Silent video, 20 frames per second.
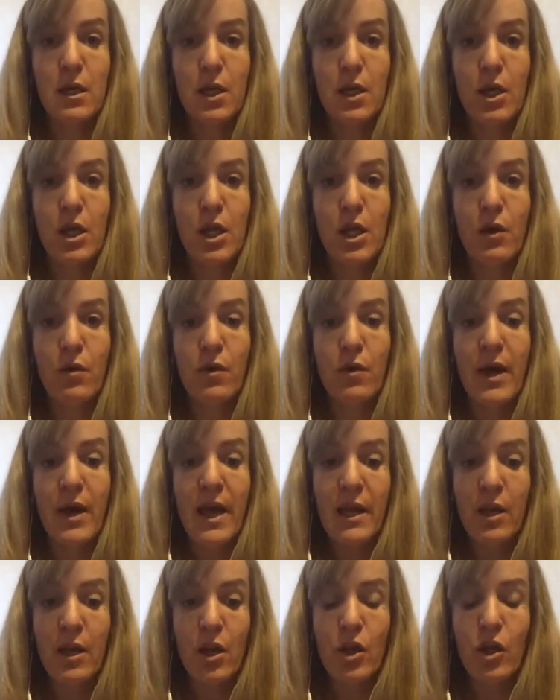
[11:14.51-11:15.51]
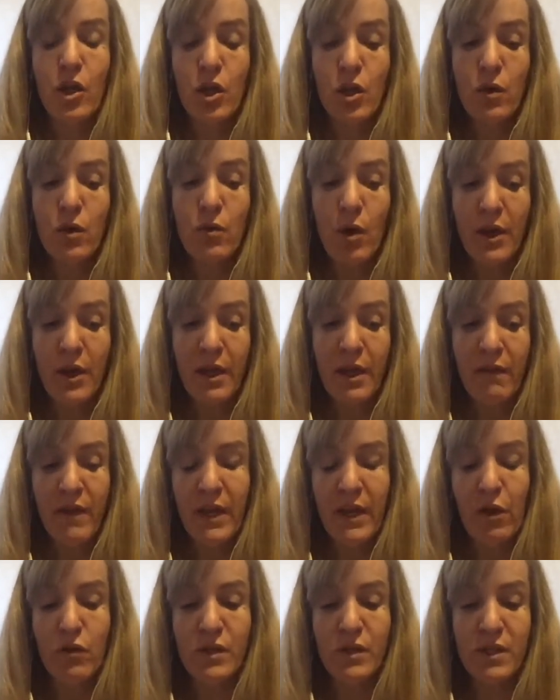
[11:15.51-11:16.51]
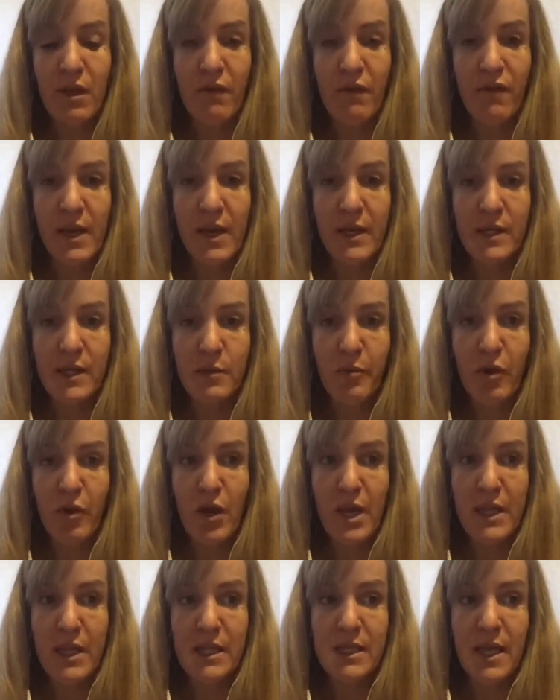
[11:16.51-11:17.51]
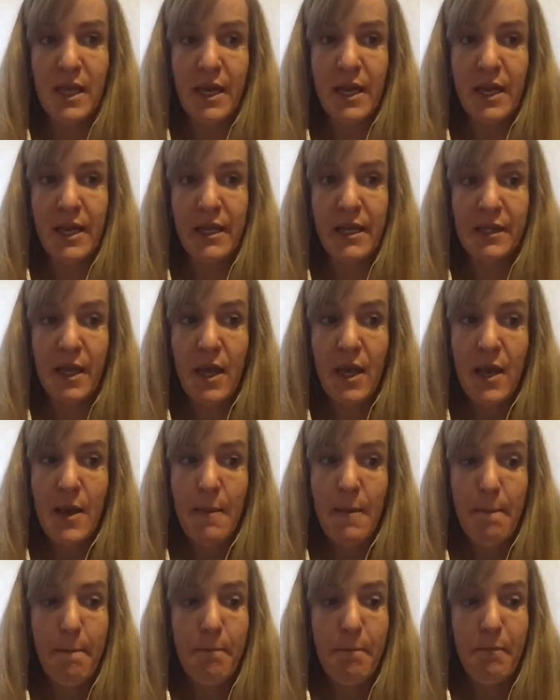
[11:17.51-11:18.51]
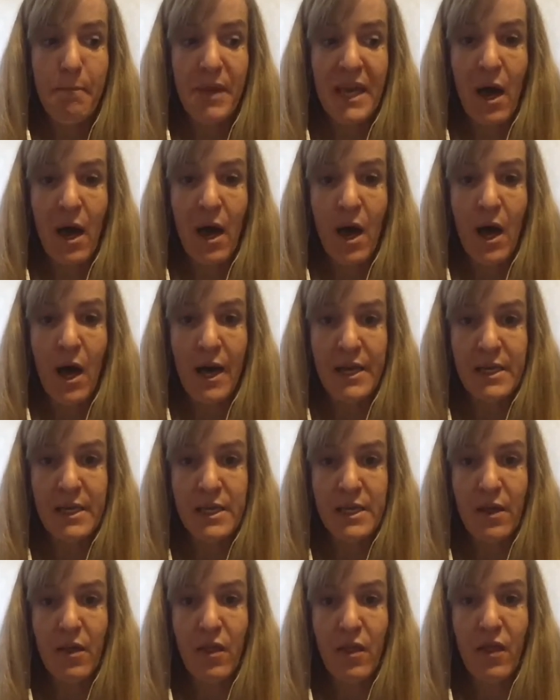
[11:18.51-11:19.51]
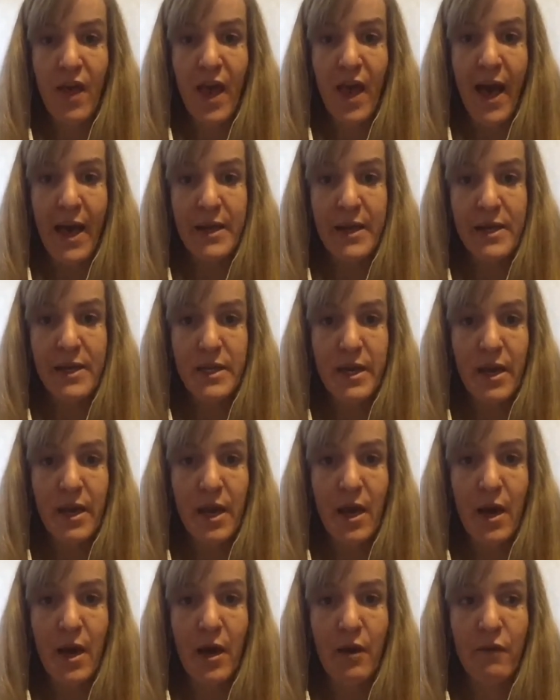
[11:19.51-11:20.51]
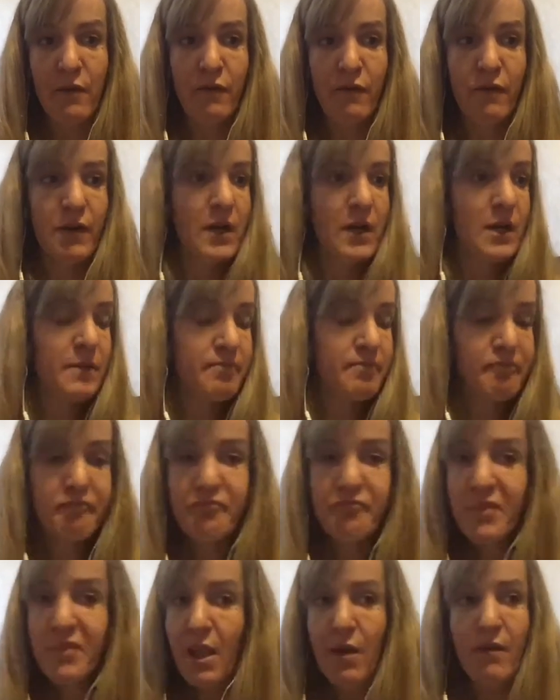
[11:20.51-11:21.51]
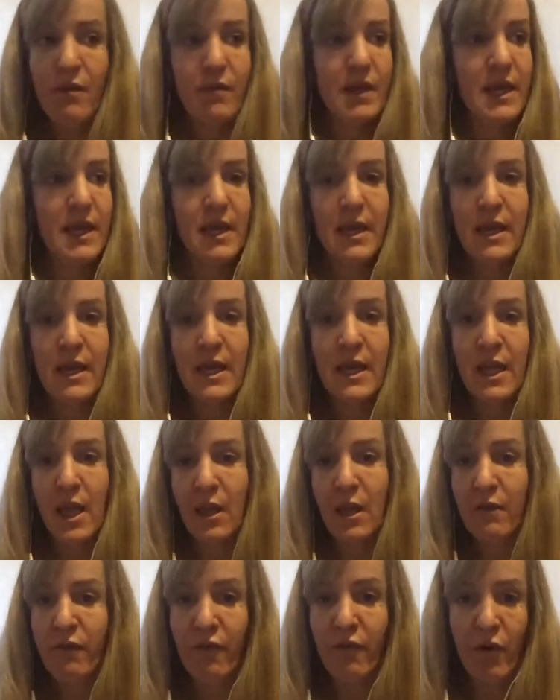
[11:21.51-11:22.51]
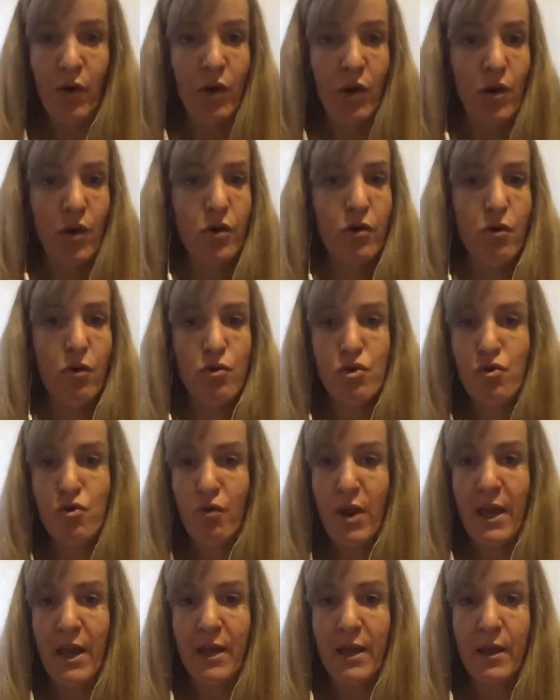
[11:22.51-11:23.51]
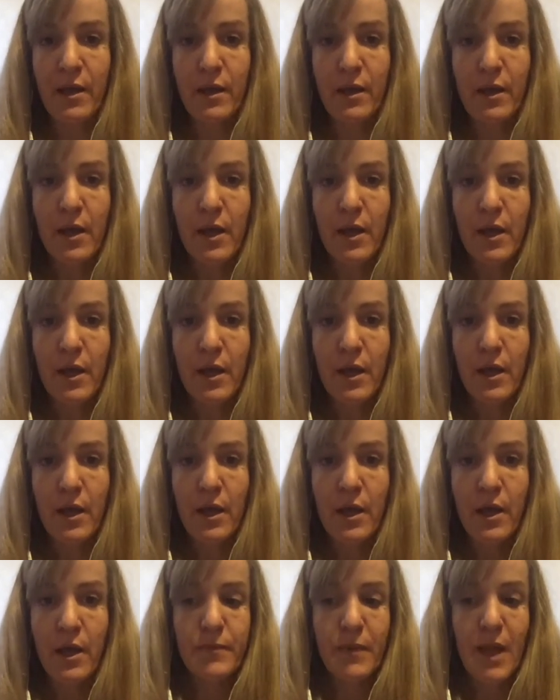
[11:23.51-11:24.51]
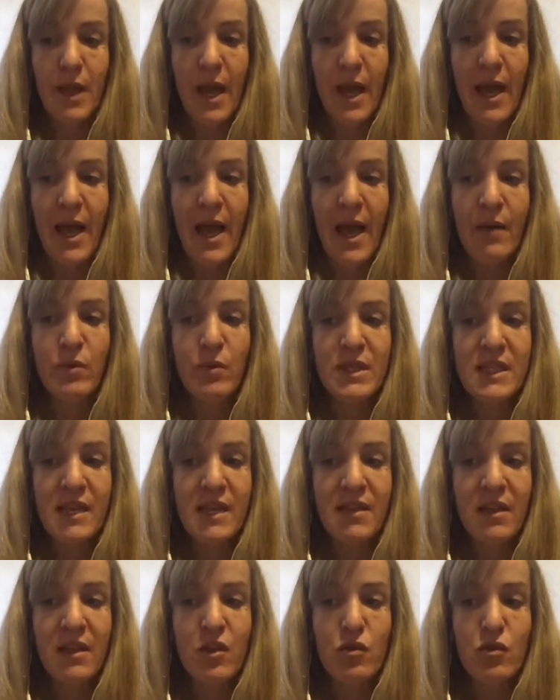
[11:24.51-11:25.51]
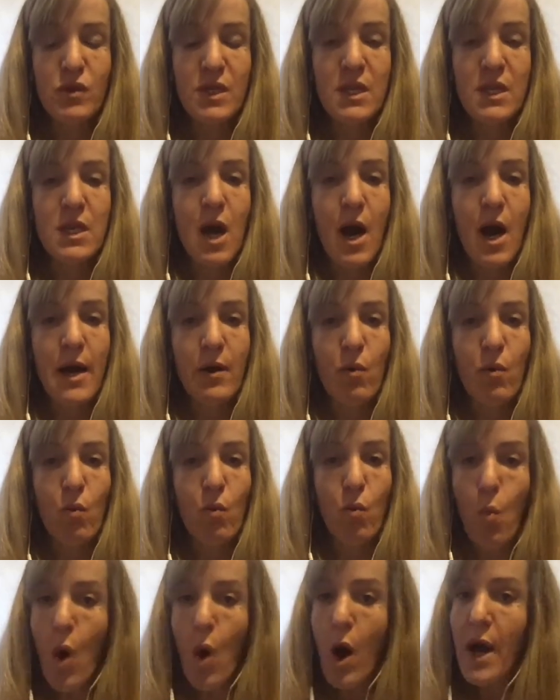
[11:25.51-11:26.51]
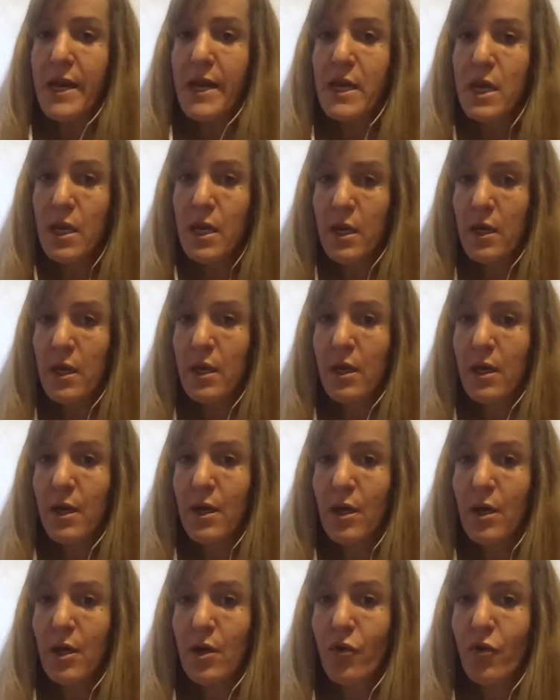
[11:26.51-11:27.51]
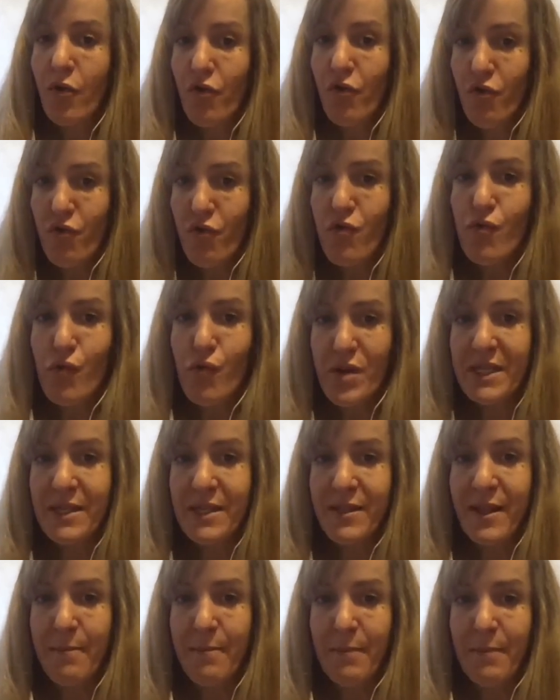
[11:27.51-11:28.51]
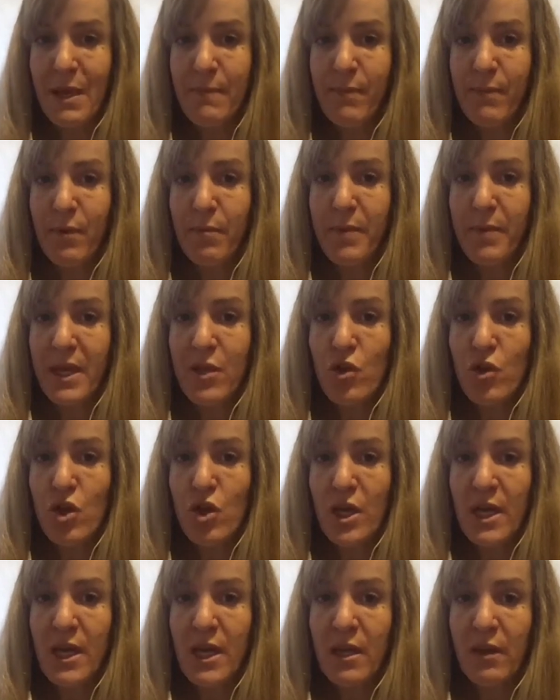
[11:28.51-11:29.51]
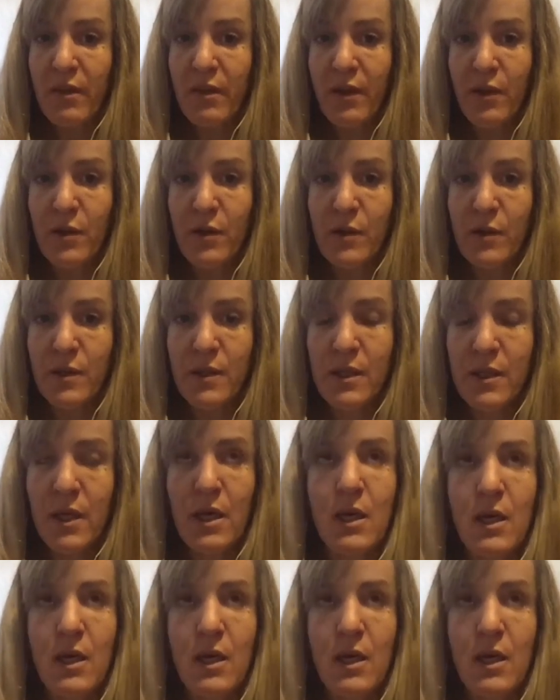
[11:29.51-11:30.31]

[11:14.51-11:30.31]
and you are giving yourself an experience that is beyond that of eating for nurturing. I would say that there's not one true reason that people binge eat. There's